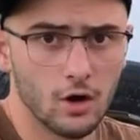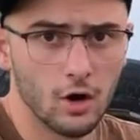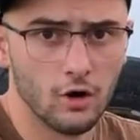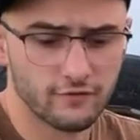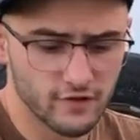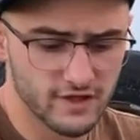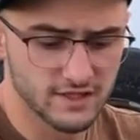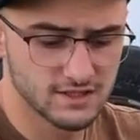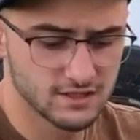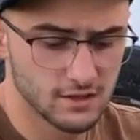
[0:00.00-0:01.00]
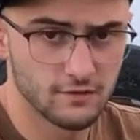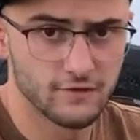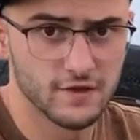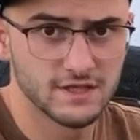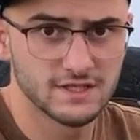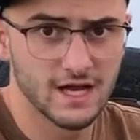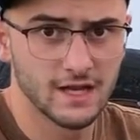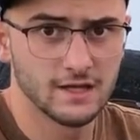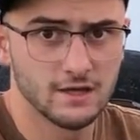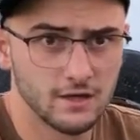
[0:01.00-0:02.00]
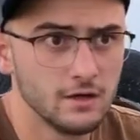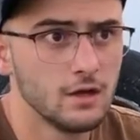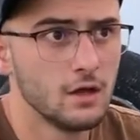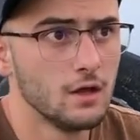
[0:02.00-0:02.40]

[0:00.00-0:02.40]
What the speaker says: all for this side here.